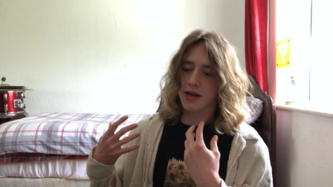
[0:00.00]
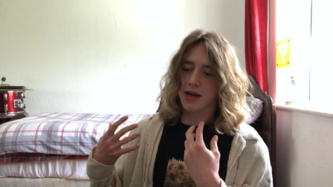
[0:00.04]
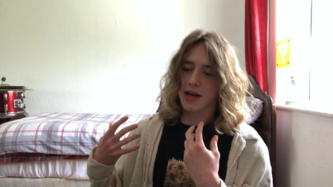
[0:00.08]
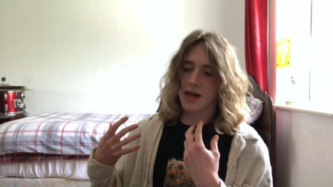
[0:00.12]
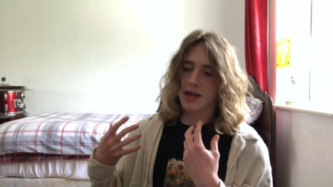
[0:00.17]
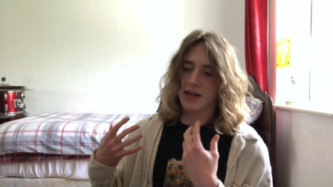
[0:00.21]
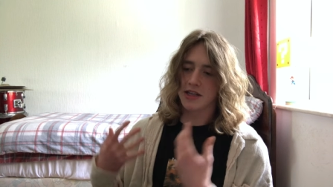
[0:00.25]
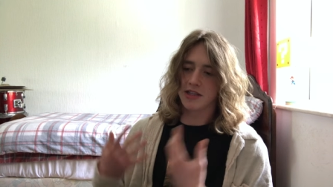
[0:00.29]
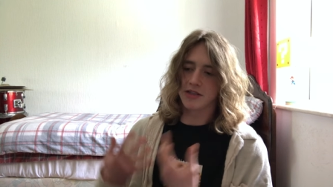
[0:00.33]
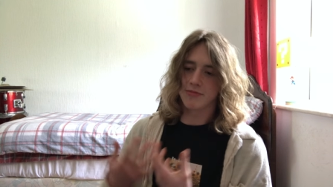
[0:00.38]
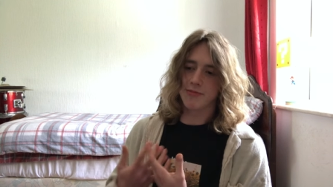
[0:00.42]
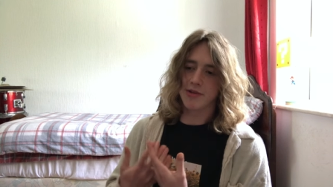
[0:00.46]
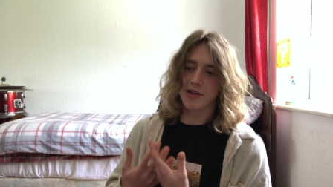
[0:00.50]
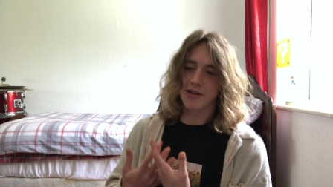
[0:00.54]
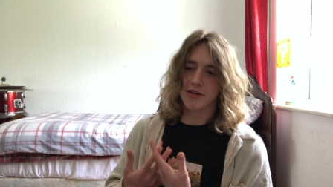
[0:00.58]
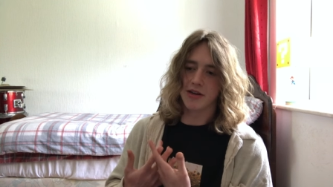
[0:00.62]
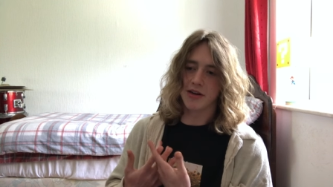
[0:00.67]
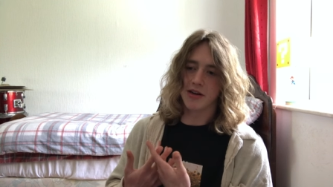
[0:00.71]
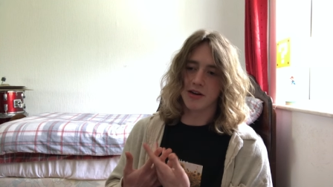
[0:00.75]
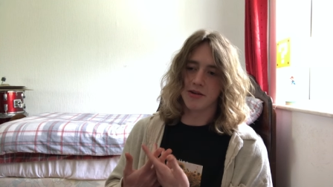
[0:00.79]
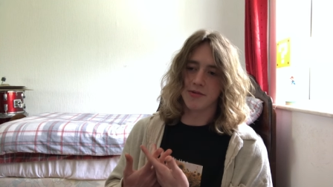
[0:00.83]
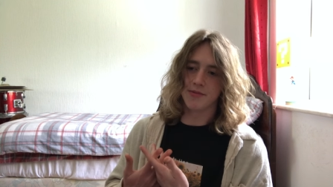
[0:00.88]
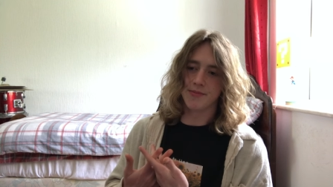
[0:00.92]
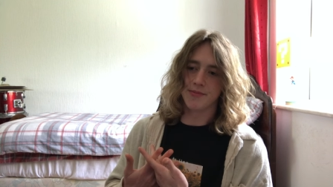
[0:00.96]
It has
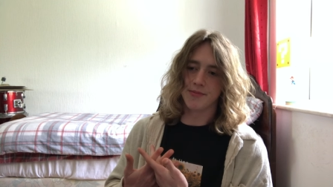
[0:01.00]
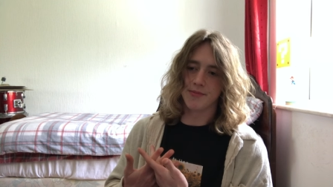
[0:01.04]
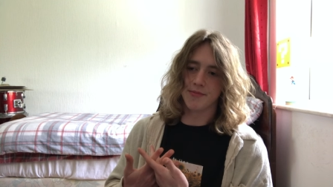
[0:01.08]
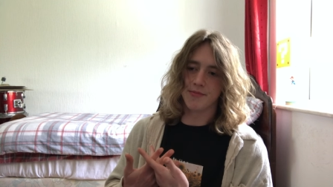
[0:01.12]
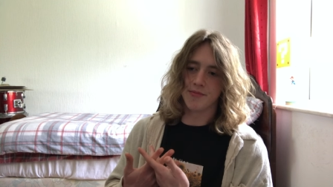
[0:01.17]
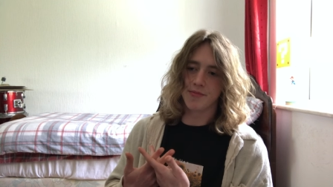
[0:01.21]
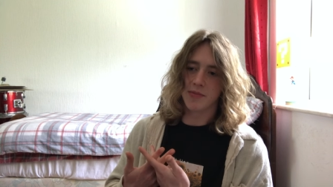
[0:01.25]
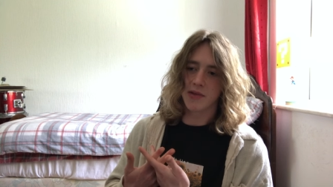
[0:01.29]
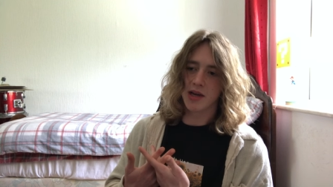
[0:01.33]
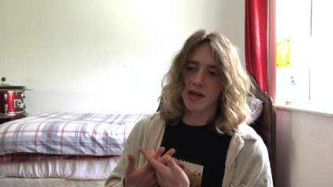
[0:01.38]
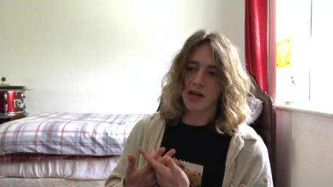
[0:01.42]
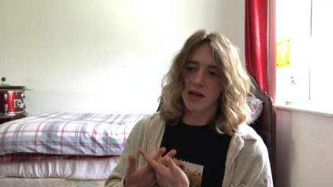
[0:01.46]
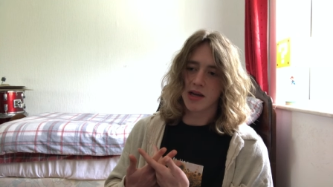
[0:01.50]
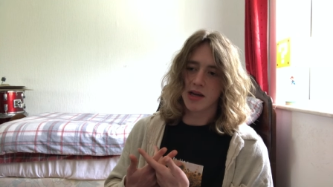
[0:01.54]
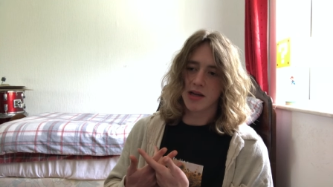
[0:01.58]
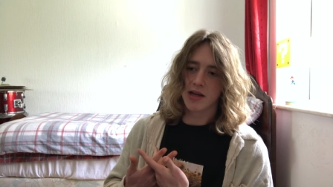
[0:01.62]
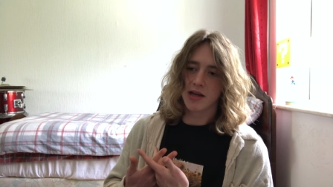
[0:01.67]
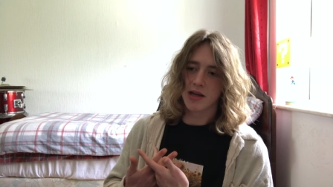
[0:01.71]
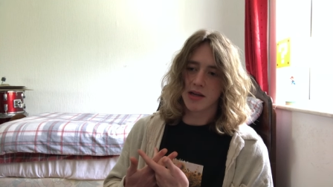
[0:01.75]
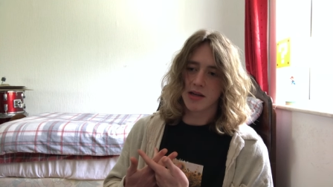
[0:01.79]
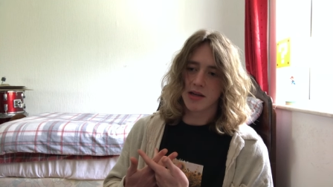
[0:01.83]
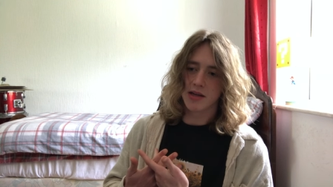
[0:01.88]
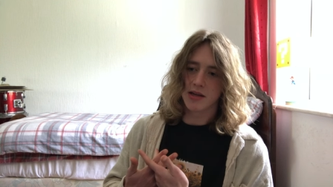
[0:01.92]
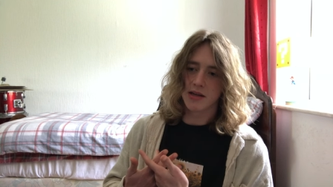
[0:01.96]
become
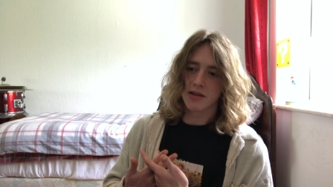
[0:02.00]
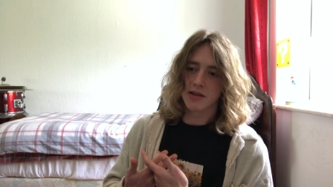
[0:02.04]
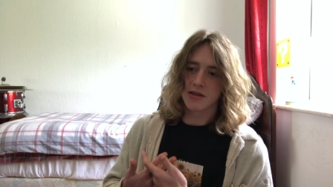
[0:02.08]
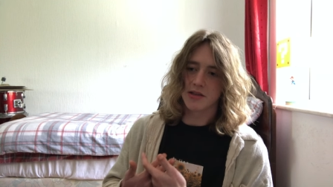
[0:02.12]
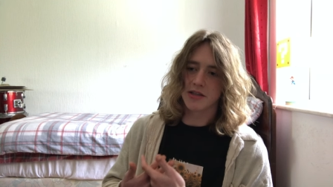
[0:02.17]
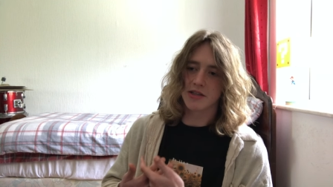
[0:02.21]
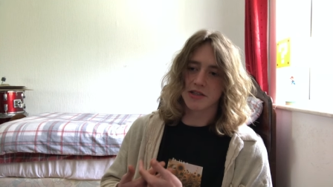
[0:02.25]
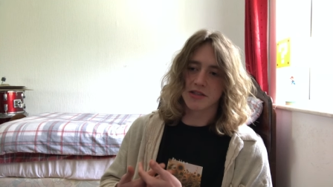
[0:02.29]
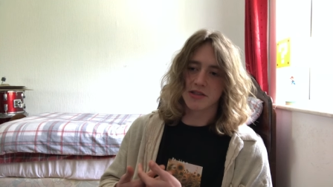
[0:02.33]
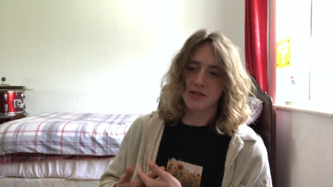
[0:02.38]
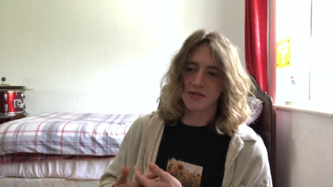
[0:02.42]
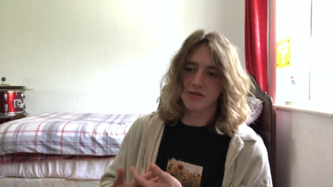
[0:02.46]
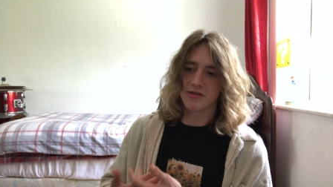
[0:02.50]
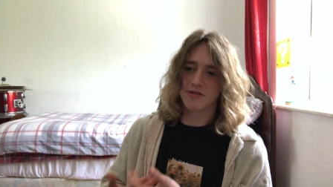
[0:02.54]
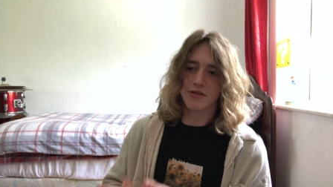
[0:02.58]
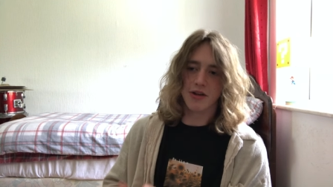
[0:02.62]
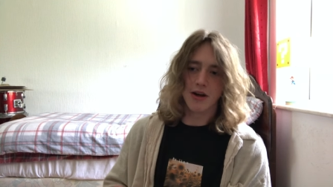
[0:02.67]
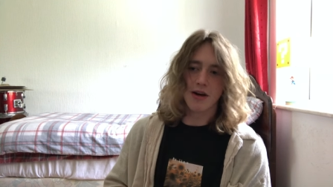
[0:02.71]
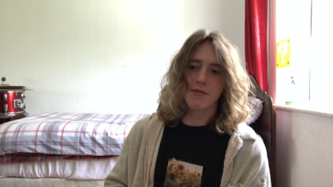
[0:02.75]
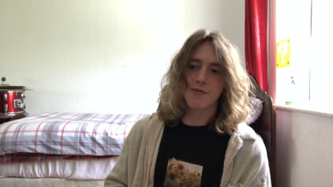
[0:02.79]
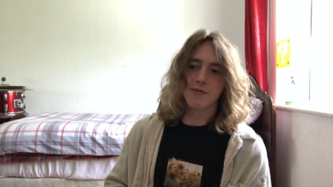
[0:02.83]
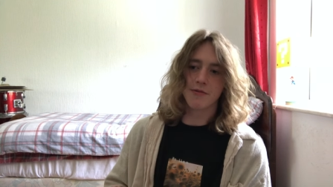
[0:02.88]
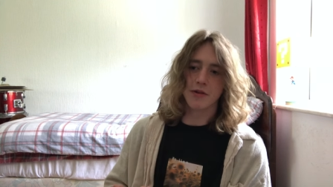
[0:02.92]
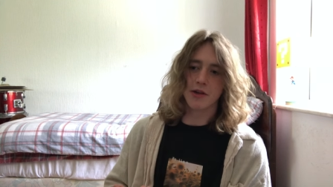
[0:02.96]
this
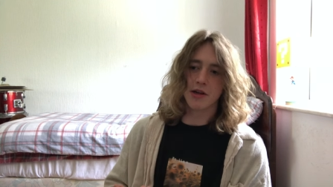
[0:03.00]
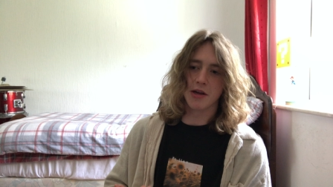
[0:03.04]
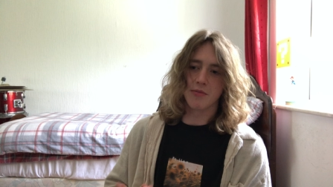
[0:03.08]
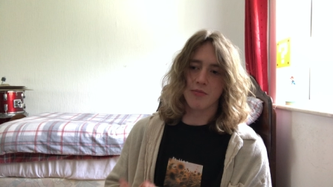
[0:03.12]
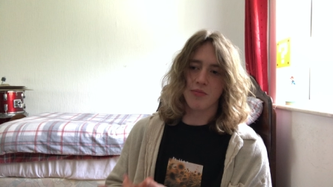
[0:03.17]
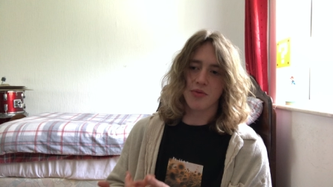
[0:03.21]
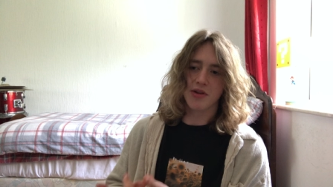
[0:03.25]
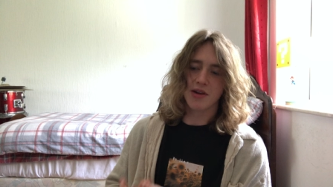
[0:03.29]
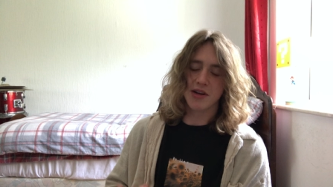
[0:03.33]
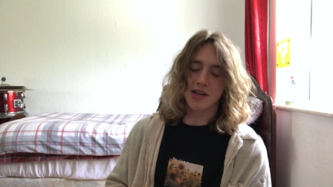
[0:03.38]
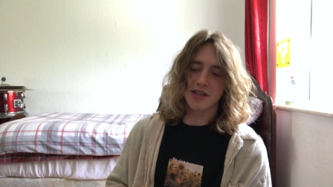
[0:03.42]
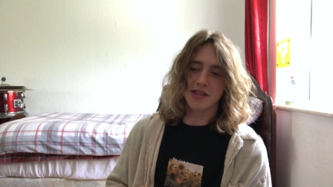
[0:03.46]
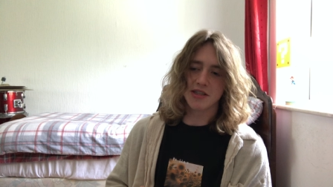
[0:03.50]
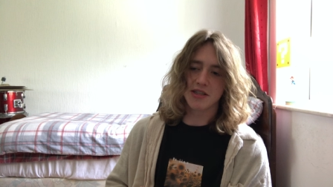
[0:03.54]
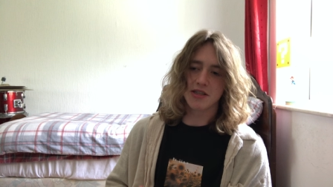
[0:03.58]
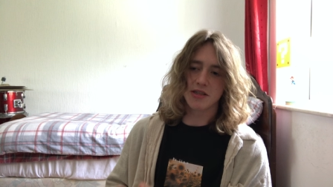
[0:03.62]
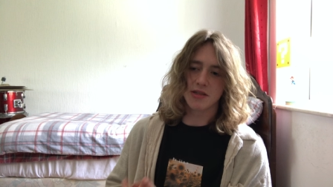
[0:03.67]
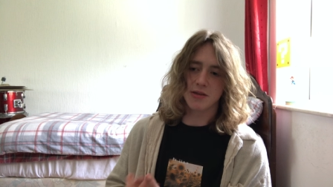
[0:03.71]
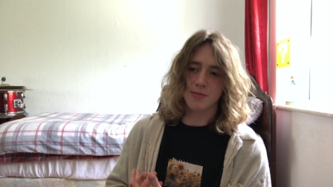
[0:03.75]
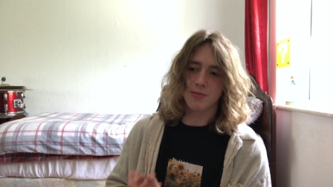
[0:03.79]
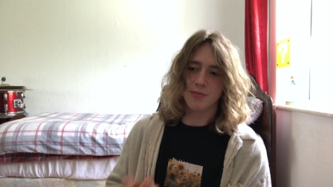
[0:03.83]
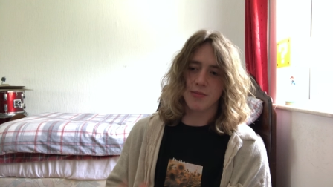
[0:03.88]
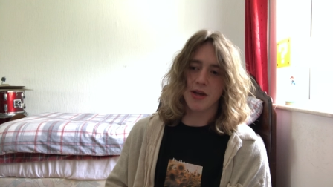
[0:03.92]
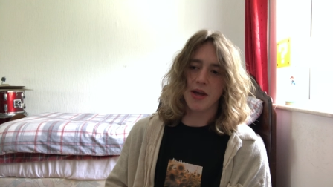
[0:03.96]
lovely place
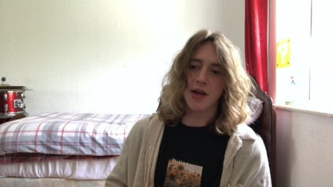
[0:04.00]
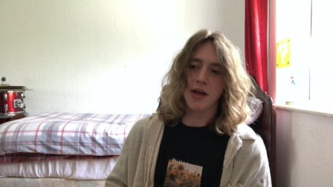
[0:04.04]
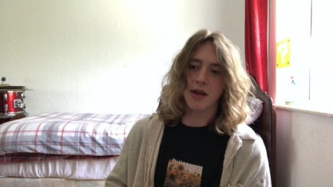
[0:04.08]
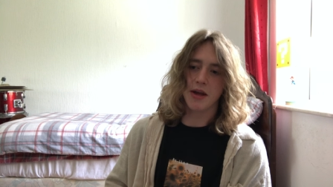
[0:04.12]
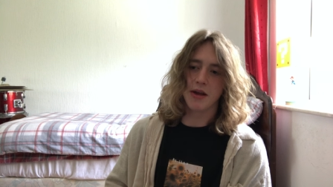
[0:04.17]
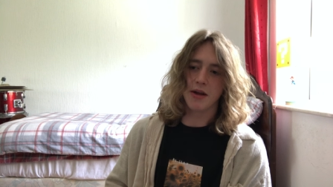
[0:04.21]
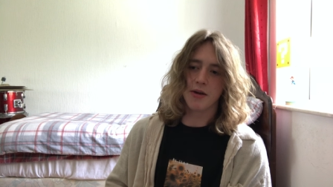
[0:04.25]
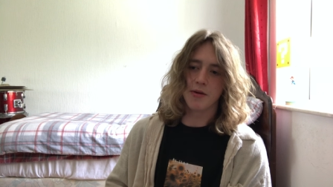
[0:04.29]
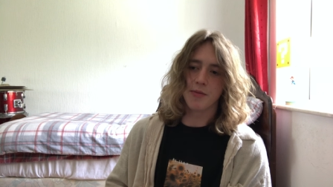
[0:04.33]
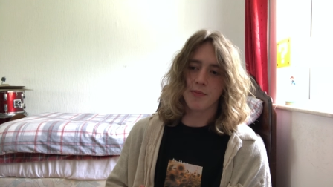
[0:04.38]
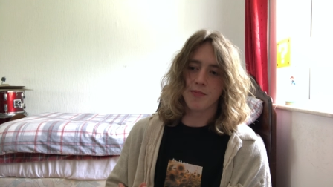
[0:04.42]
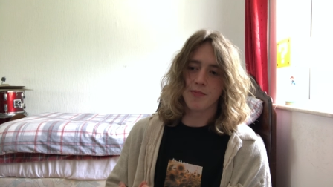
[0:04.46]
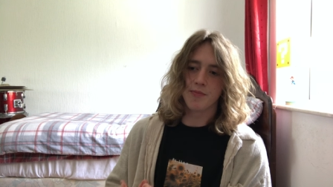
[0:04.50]
to be.